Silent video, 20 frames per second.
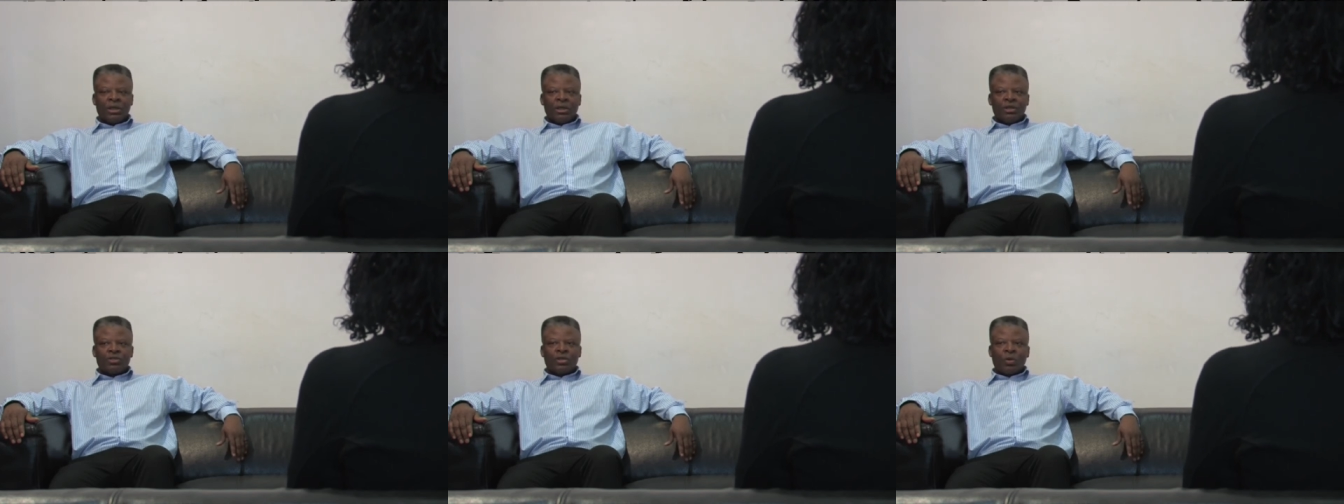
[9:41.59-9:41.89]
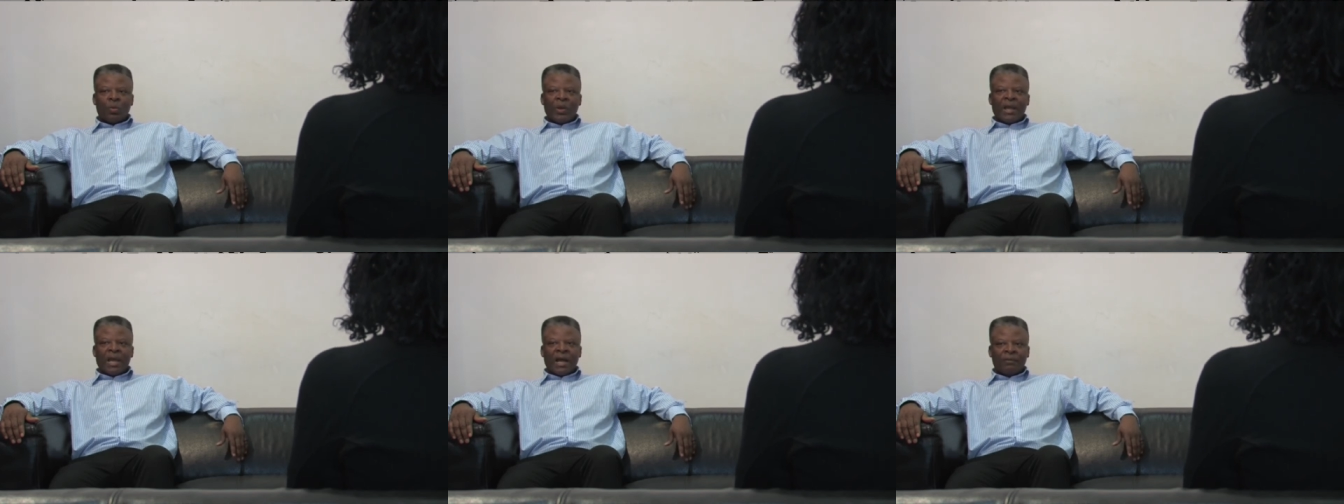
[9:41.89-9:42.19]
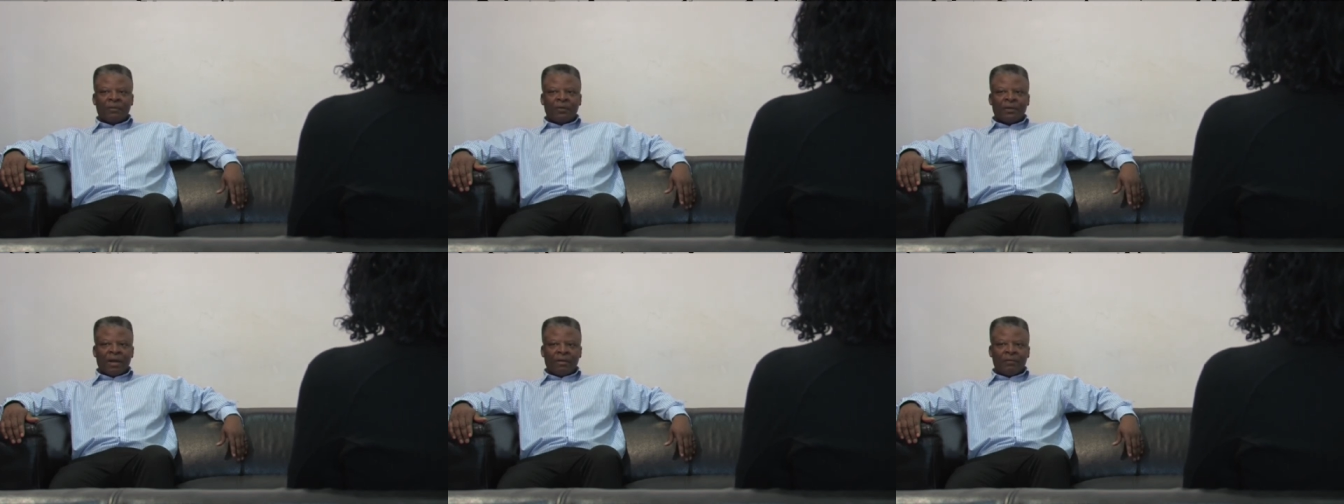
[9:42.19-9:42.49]
So we
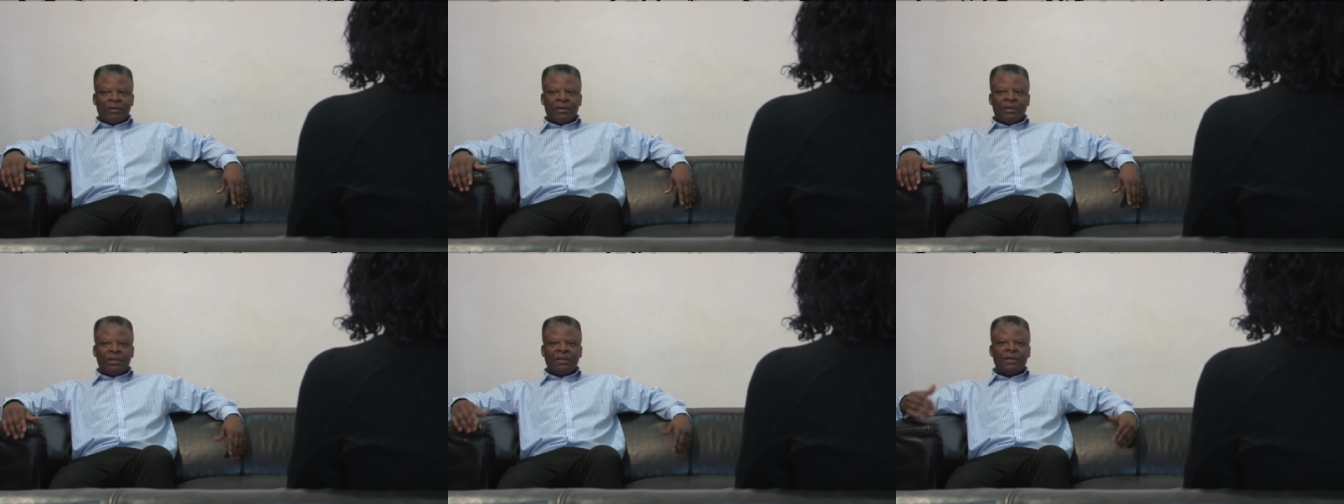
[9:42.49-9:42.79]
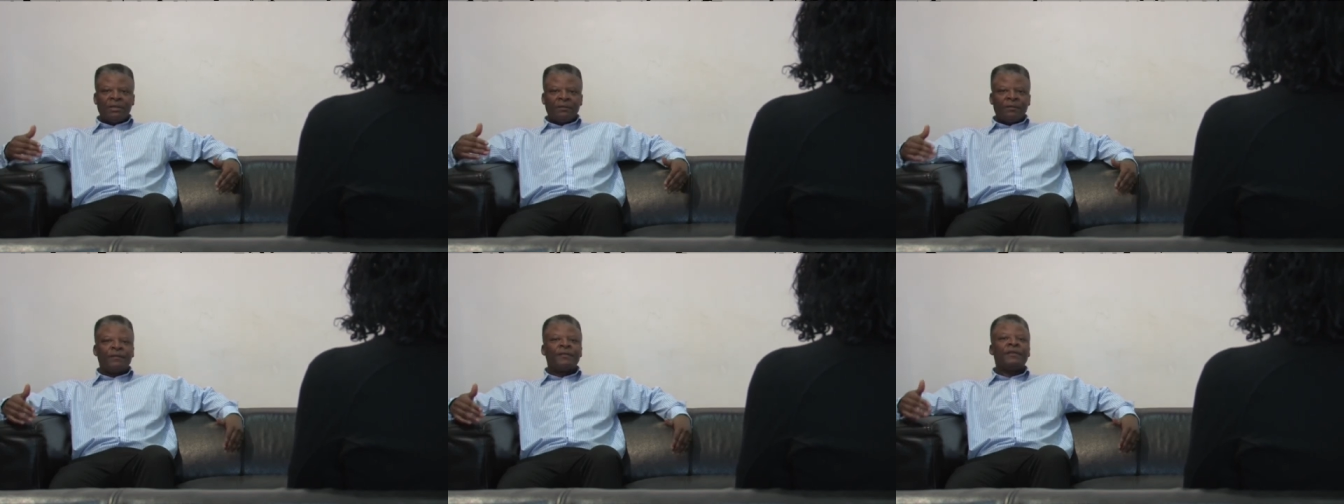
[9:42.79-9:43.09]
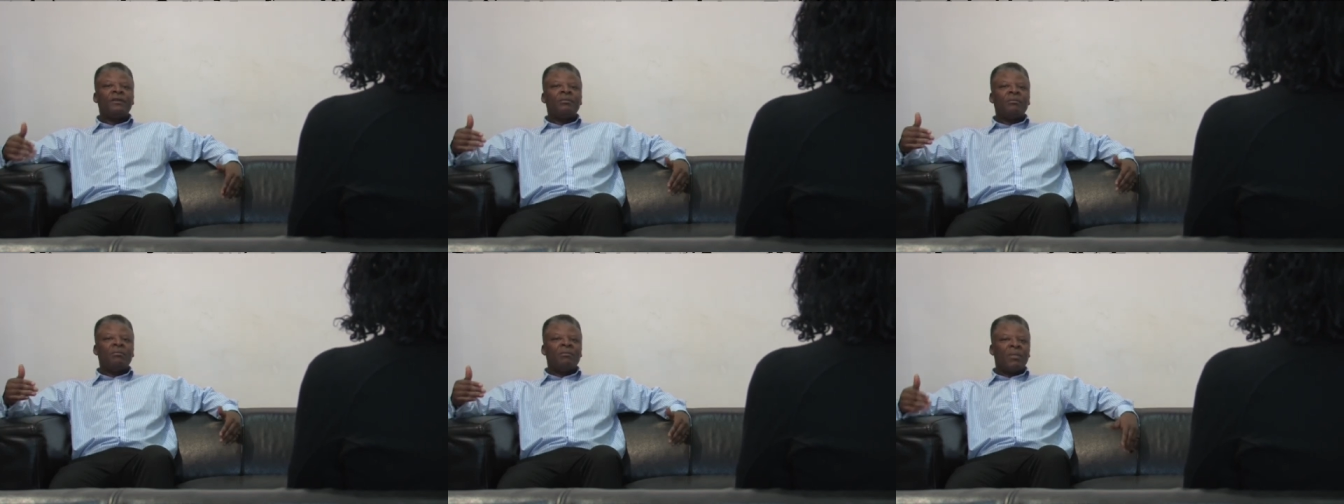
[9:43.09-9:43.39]
have to have a
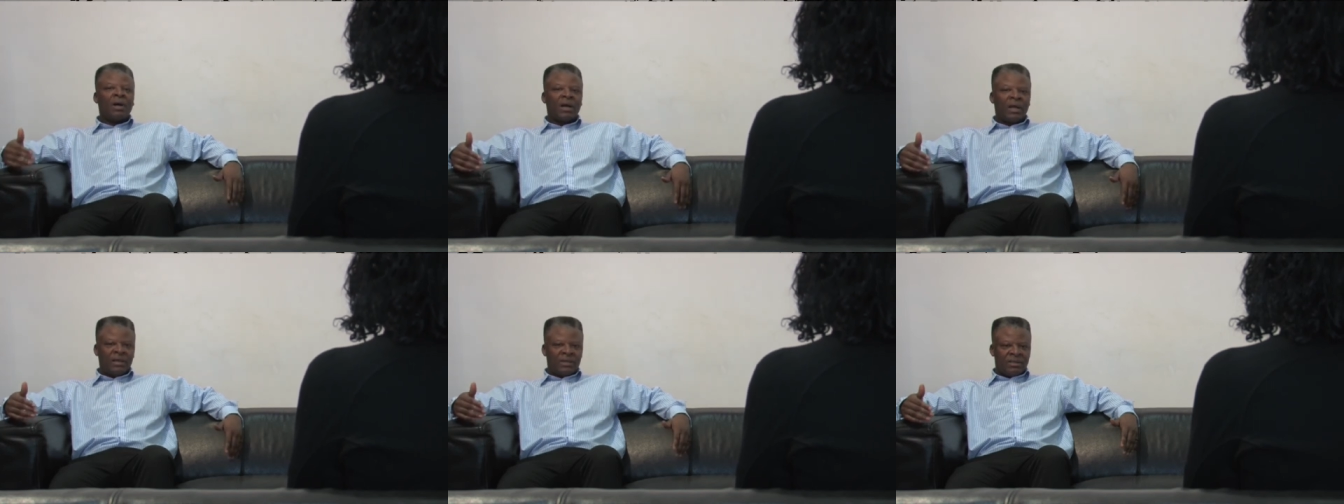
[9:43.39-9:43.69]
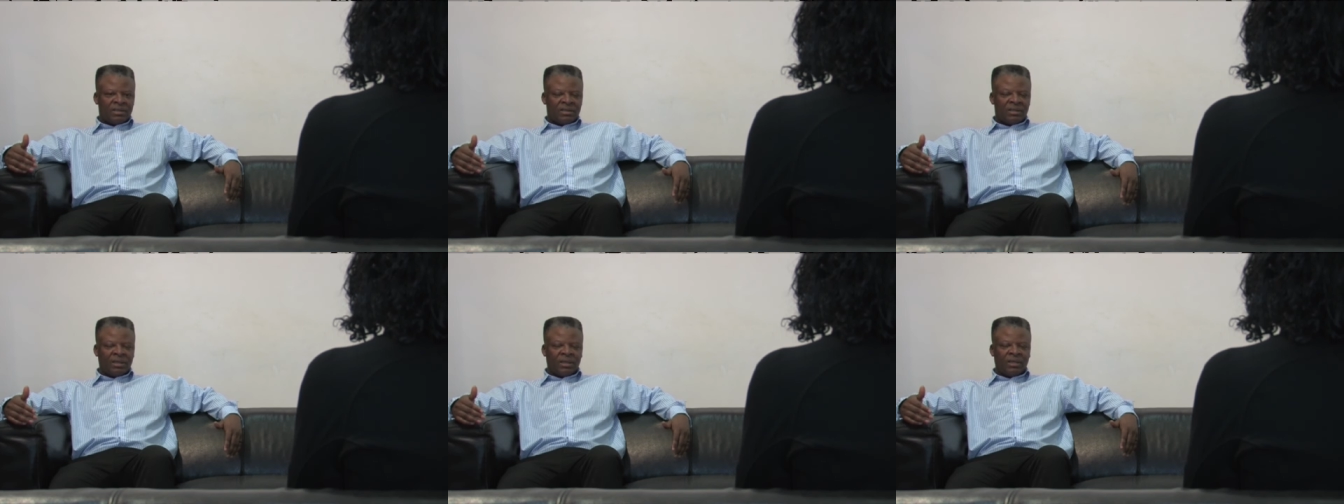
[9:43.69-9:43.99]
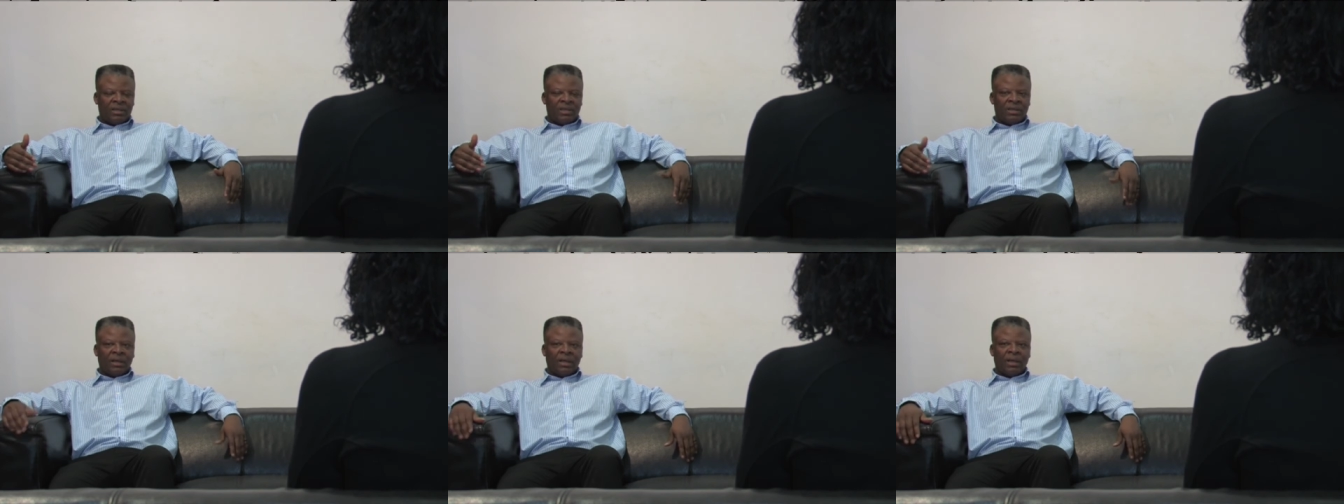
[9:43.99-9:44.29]
different mindset.